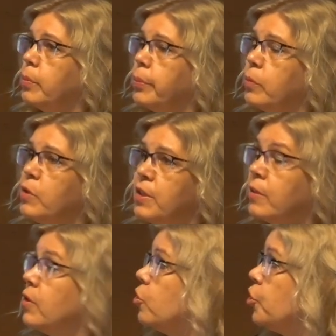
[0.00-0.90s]

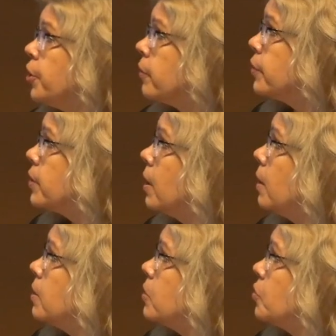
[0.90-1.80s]
result in cheaters.
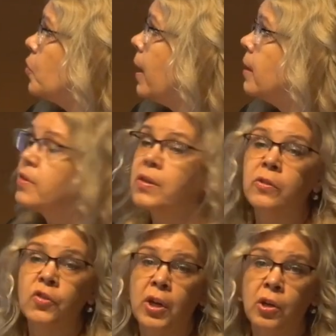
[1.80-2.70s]
So somatic
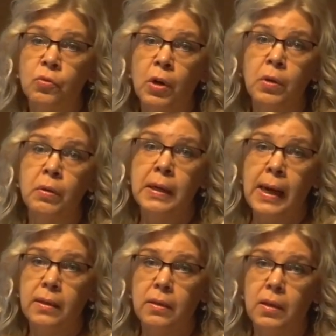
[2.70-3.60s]
cells start growing
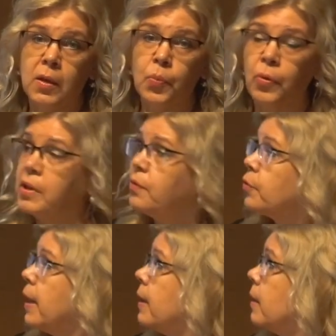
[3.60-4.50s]
and
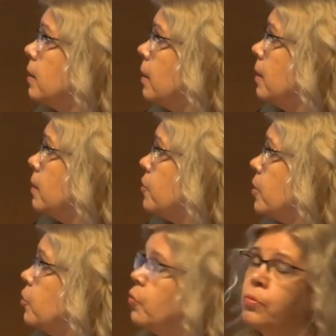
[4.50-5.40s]
proliferating. These
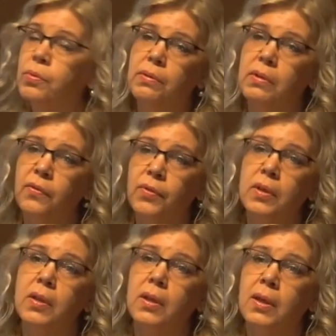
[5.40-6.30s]
are two
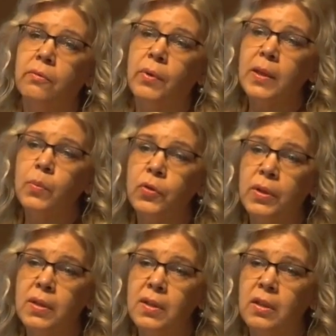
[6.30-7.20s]
different REC
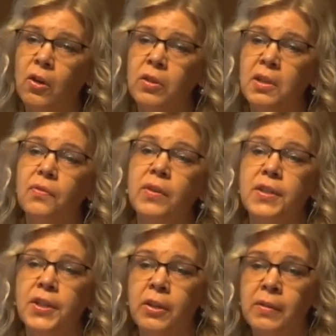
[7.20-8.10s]
mutants. The only
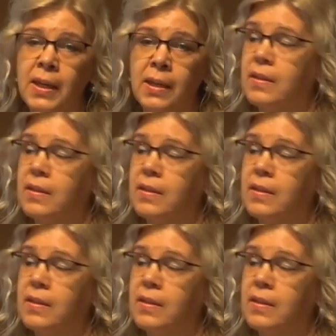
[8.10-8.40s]
difference here is